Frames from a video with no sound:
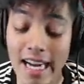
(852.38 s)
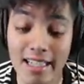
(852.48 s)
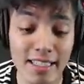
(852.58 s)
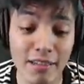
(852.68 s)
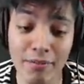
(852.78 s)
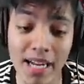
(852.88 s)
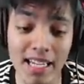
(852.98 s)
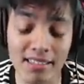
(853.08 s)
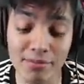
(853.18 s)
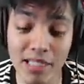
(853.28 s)
I don't know,
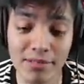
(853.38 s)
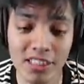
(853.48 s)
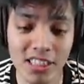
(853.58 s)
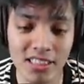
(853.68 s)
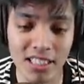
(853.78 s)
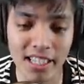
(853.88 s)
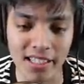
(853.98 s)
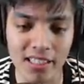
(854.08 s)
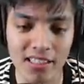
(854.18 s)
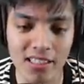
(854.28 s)
man. Maybe it's just
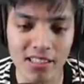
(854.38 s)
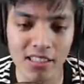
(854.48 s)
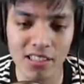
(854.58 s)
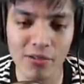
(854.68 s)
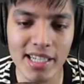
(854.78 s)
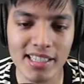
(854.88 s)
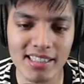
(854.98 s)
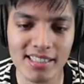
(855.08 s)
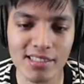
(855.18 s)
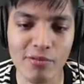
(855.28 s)
luck. Oh, no, wait.
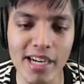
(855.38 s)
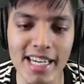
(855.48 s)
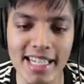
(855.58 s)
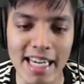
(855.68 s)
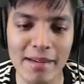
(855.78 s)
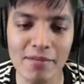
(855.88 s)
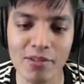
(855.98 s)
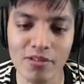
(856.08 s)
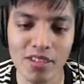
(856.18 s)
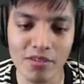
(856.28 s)
This is the way he came.
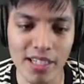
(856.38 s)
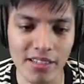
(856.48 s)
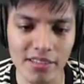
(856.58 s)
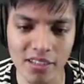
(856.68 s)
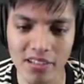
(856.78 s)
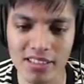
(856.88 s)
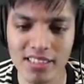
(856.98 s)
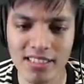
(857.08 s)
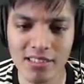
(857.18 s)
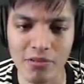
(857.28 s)
Wait, no,
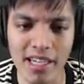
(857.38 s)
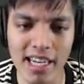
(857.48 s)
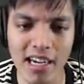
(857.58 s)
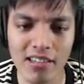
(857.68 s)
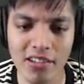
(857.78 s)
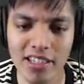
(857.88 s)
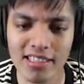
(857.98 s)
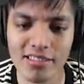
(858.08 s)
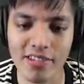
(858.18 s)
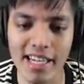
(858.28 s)
is this the way out? Oh,
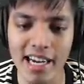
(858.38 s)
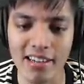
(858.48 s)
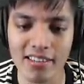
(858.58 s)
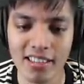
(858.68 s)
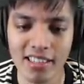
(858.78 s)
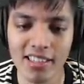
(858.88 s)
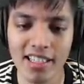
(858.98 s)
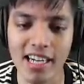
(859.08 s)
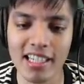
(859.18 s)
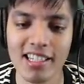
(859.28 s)
it is the way out.
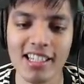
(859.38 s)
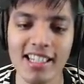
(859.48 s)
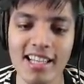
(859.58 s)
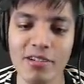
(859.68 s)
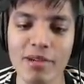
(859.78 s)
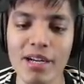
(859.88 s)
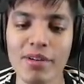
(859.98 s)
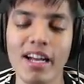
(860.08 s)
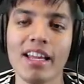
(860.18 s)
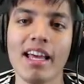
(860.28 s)
It kind of looked like the way
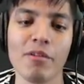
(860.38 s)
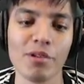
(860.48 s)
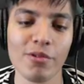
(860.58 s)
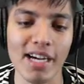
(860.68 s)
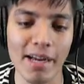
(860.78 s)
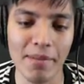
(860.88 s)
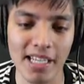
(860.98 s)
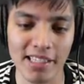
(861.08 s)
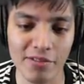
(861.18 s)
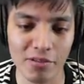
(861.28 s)
that we were at
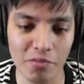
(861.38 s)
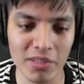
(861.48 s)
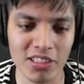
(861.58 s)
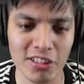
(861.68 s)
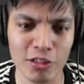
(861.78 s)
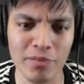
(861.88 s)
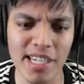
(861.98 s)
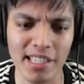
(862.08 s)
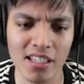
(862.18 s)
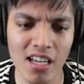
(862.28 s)
back there with Mr.
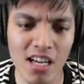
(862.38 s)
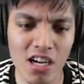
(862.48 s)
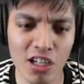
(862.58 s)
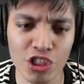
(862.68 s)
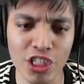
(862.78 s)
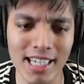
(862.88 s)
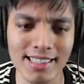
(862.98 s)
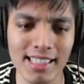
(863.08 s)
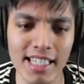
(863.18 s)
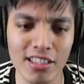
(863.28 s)
Smith. Or should
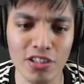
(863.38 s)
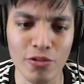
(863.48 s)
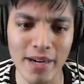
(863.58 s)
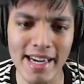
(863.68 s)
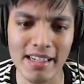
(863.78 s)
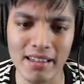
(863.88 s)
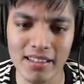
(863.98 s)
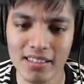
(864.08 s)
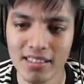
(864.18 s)
I say the traitor?